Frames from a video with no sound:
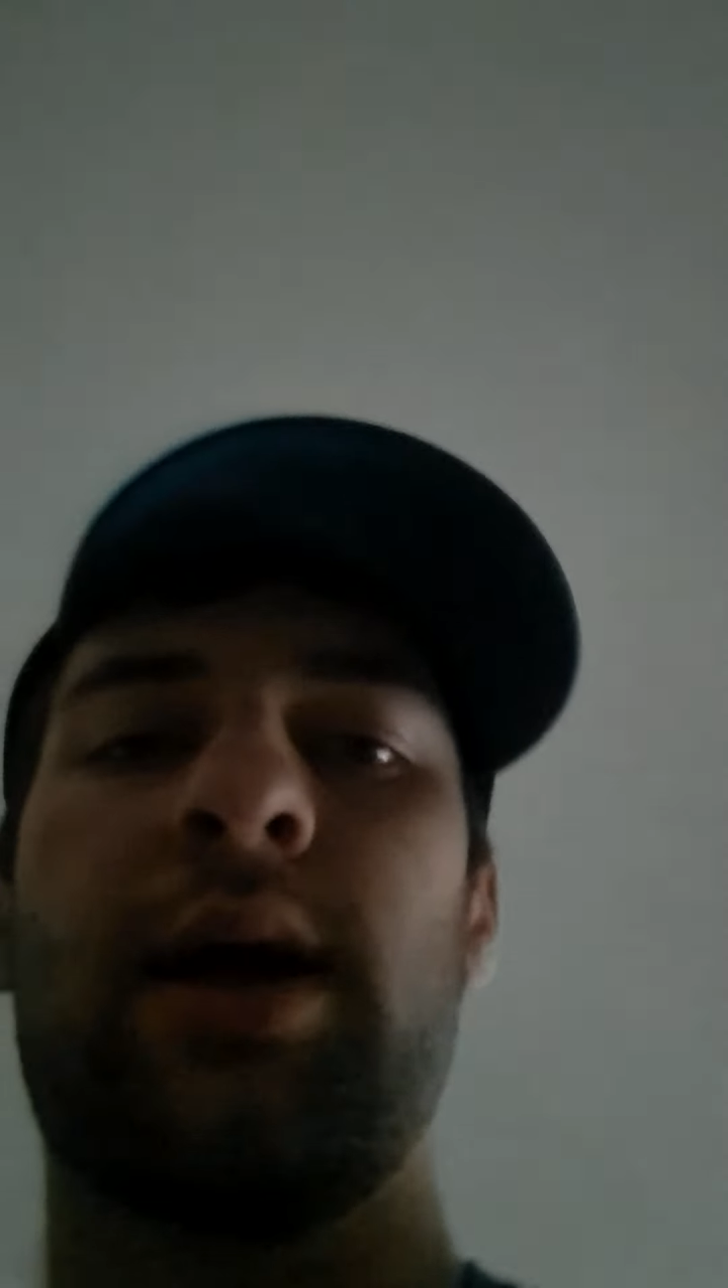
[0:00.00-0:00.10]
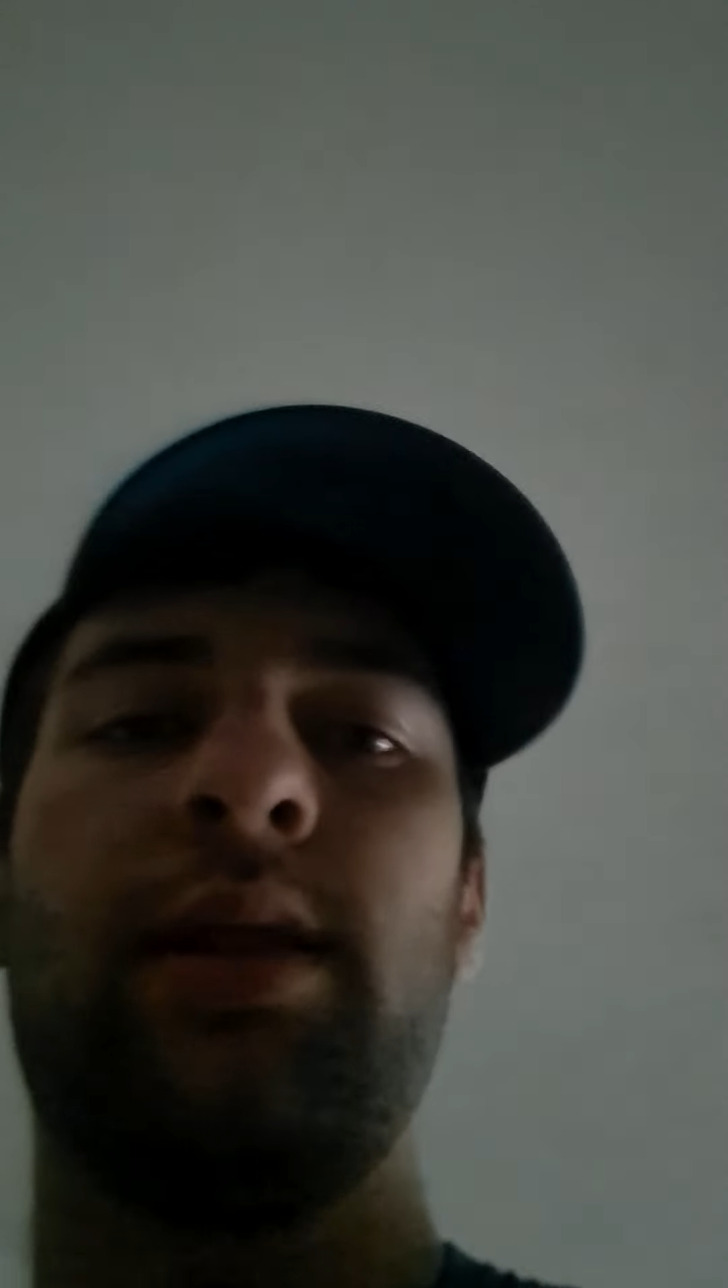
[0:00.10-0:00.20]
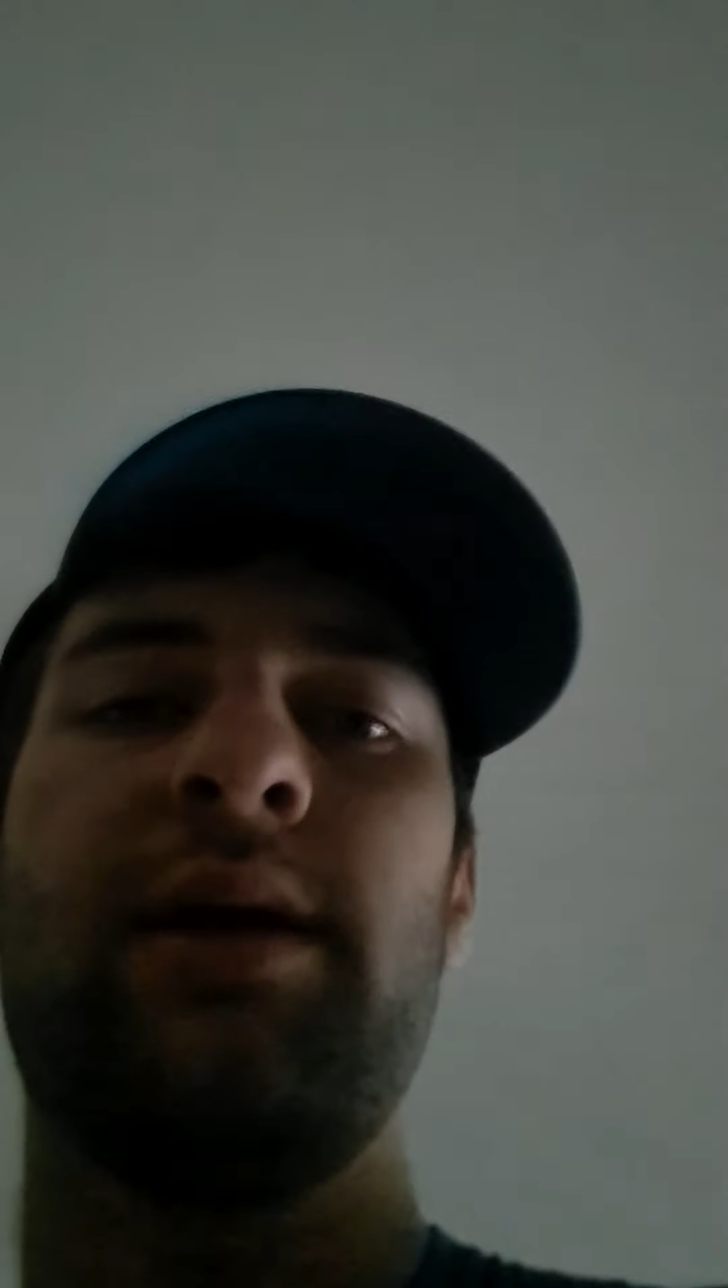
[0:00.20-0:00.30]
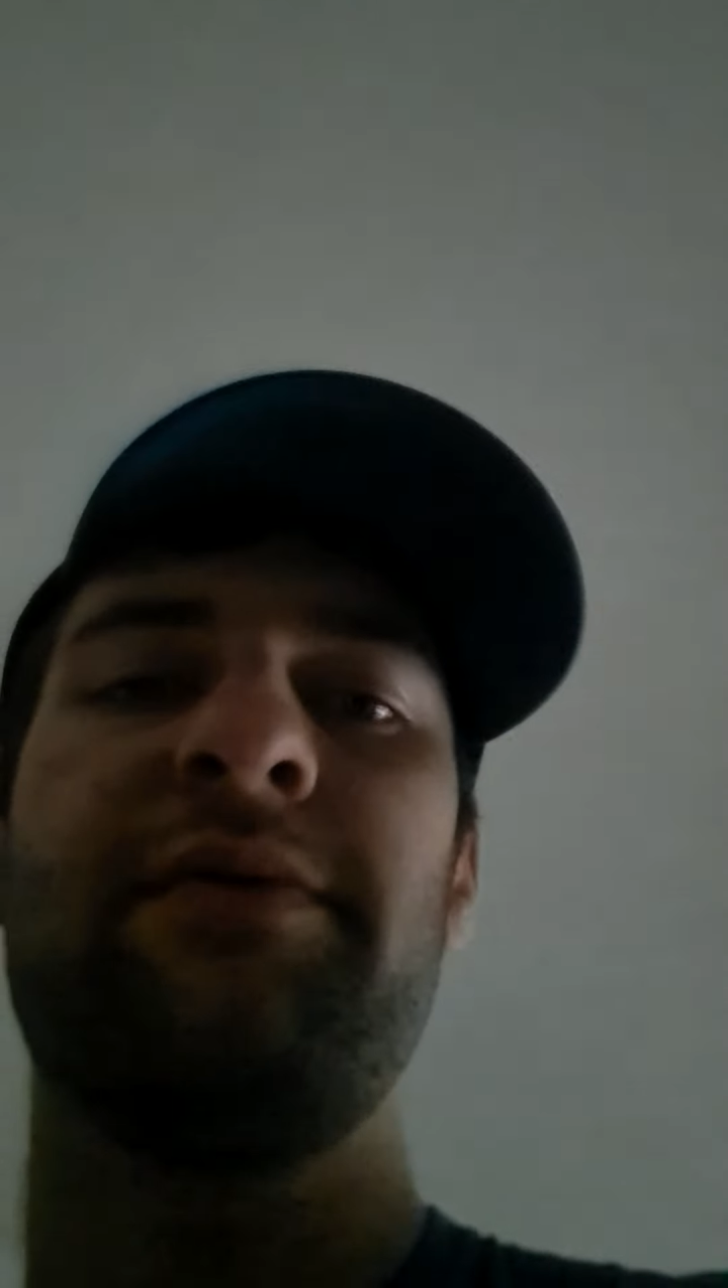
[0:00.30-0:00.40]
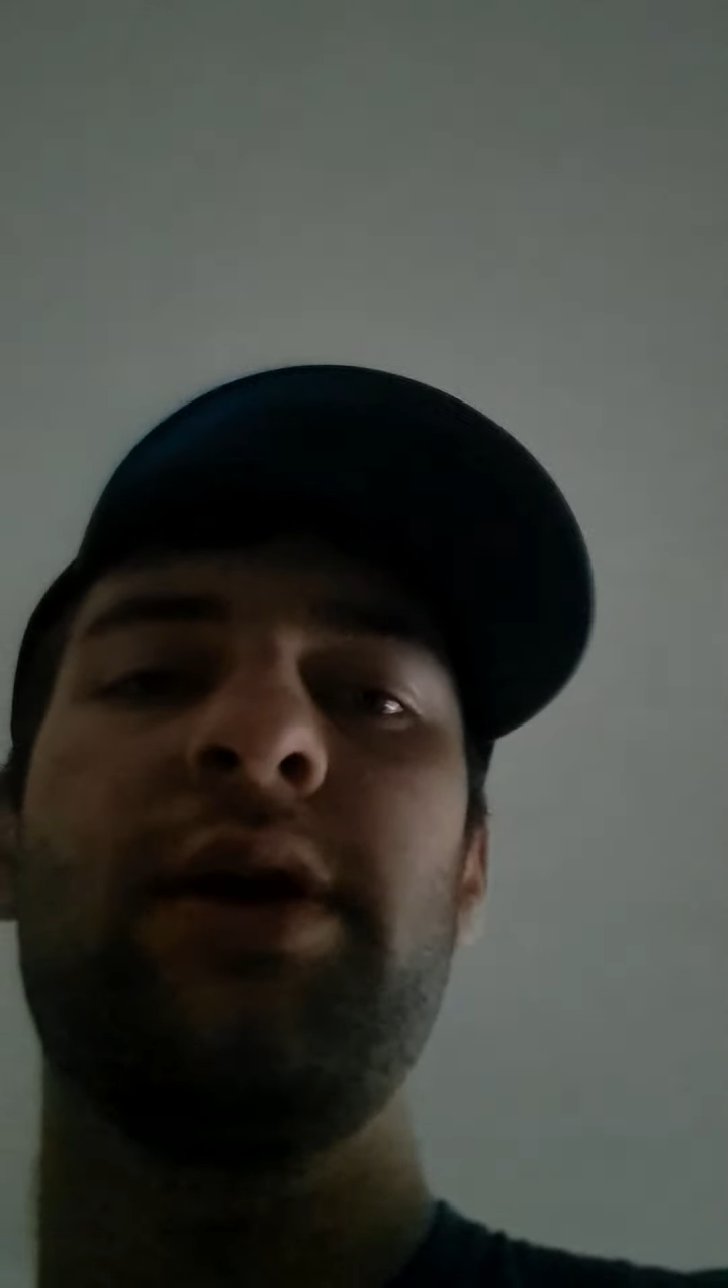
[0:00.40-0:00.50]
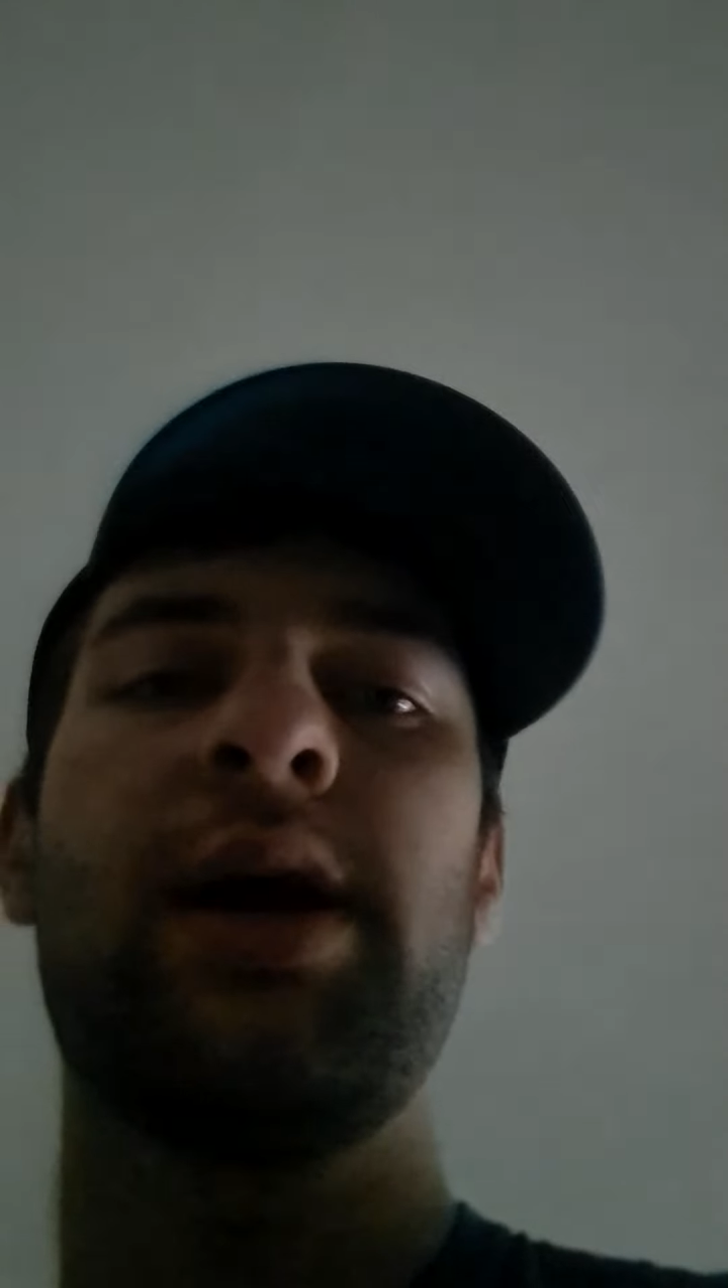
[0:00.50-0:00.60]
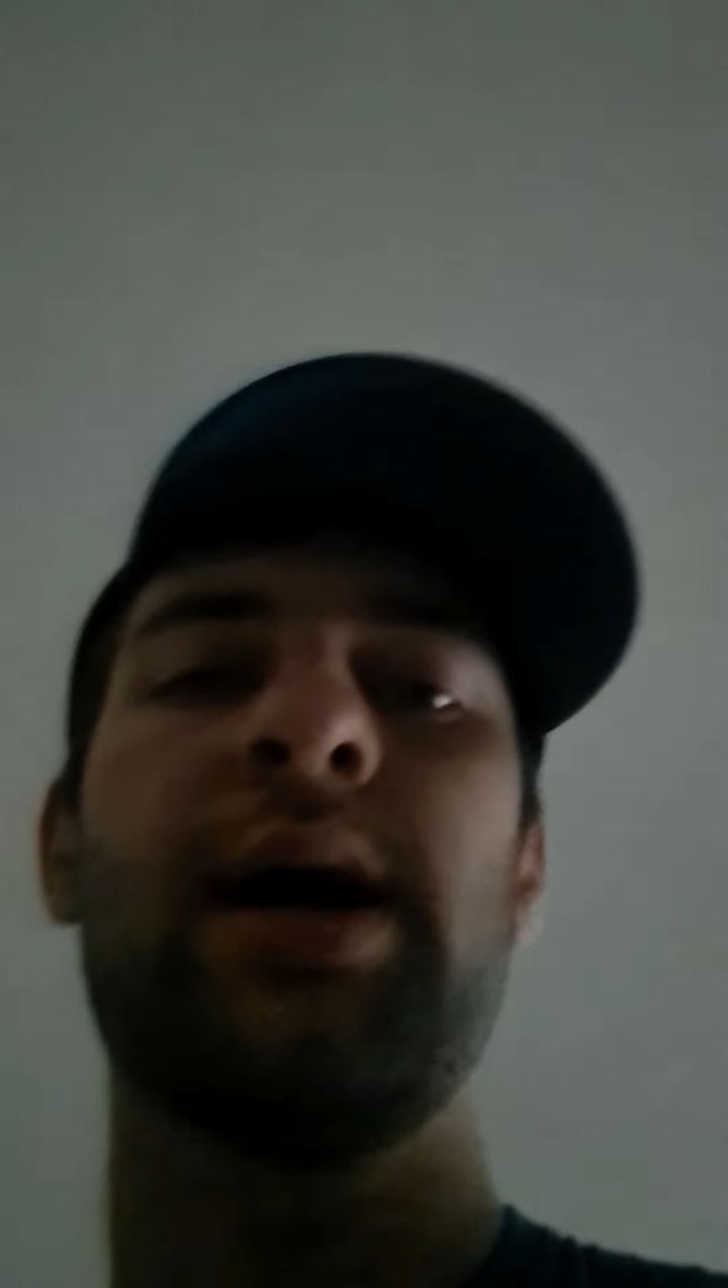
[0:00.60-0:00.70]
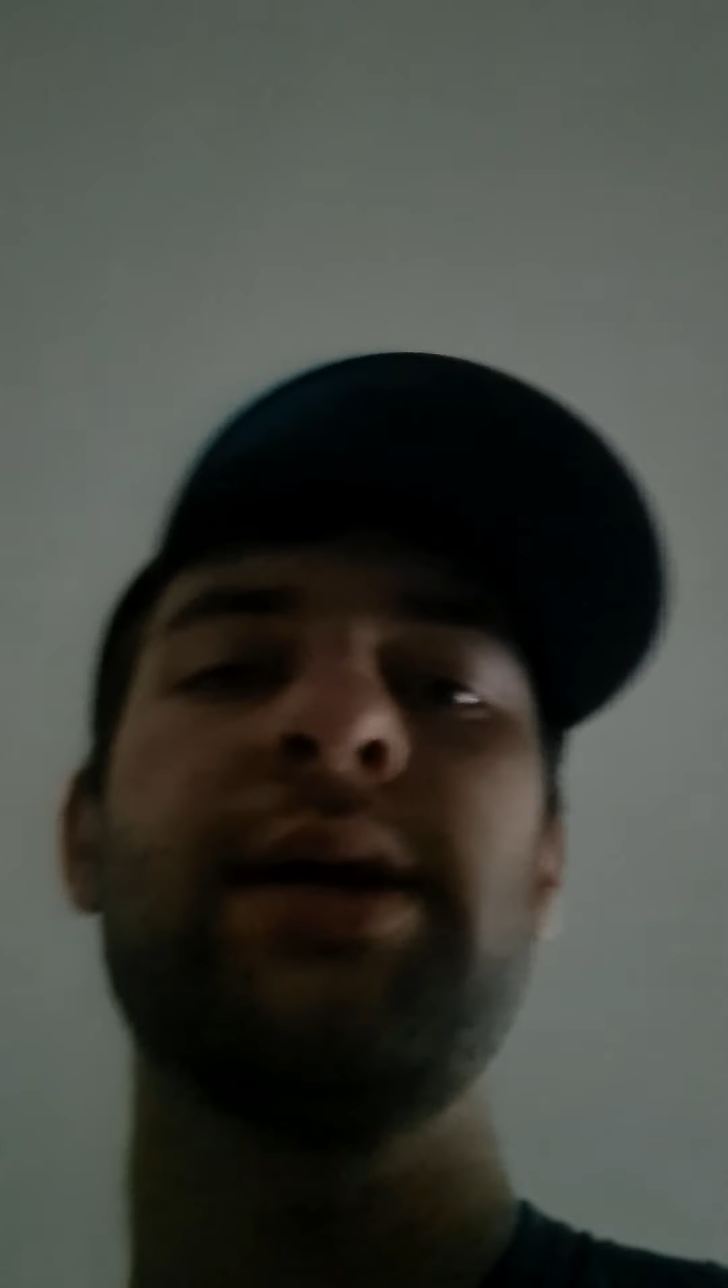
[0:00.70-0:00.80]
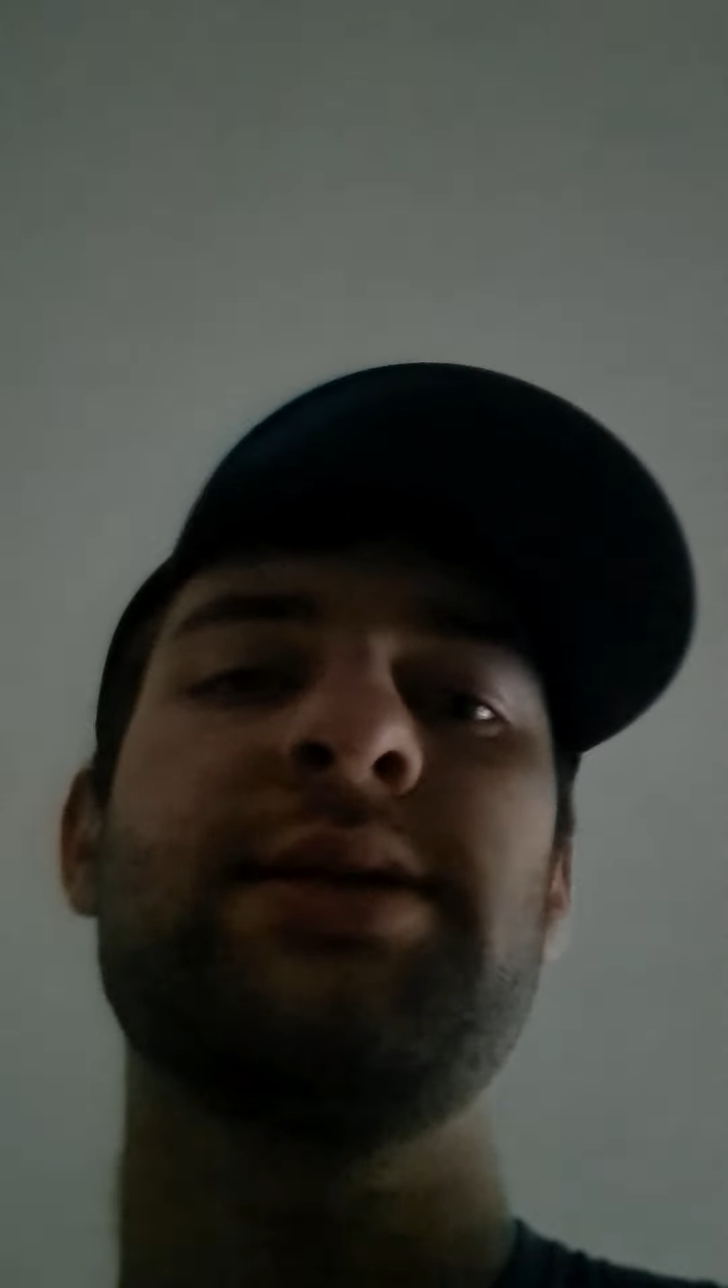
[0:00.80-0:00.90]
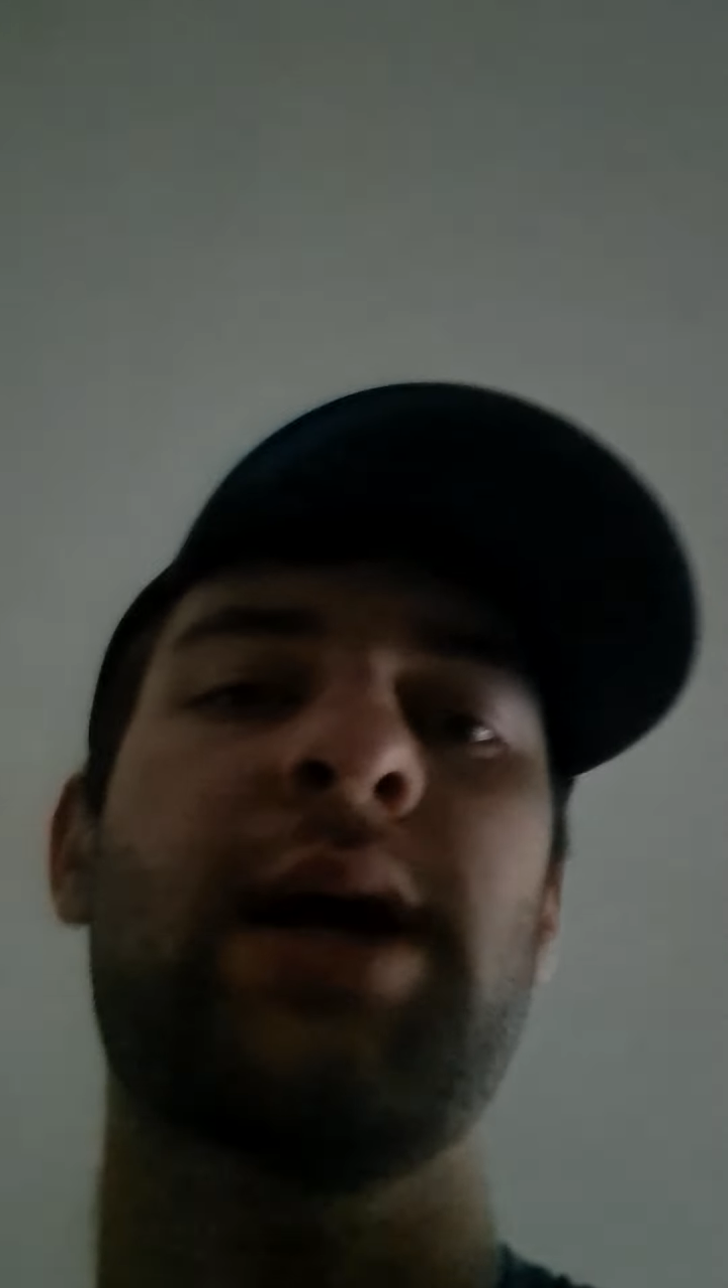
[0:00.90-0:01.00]
I love you
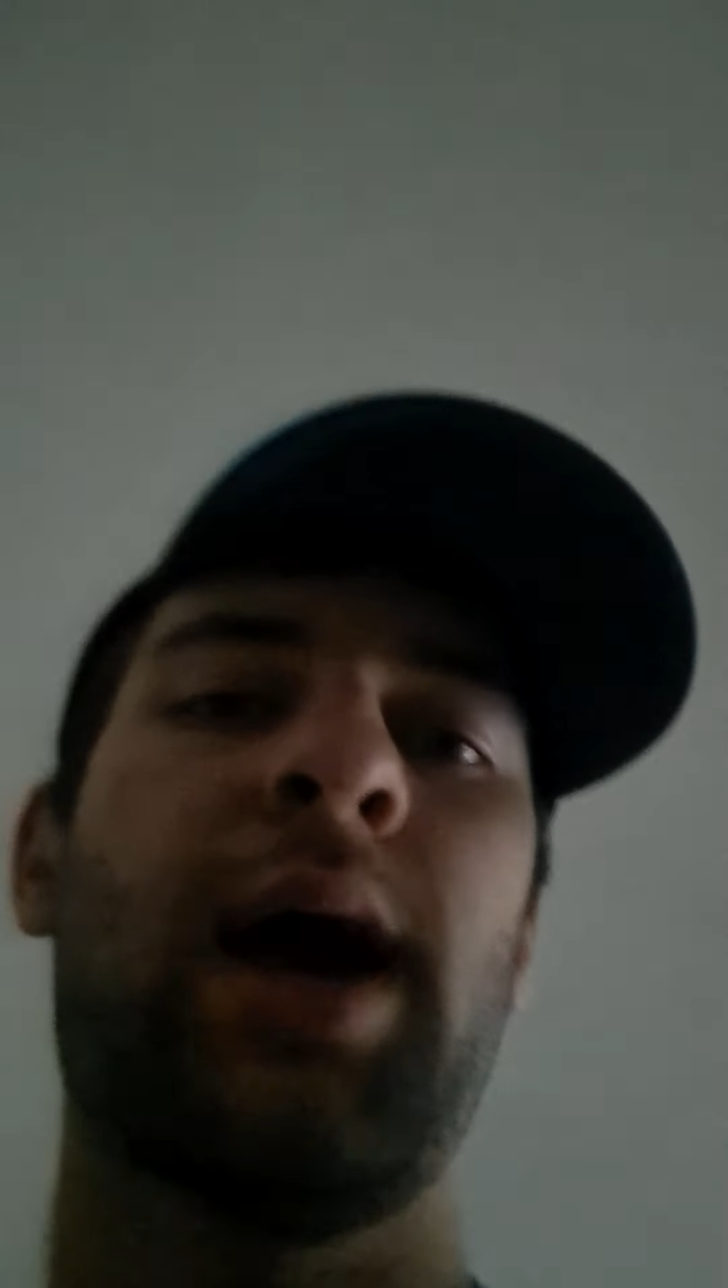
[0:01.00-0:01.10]
guys.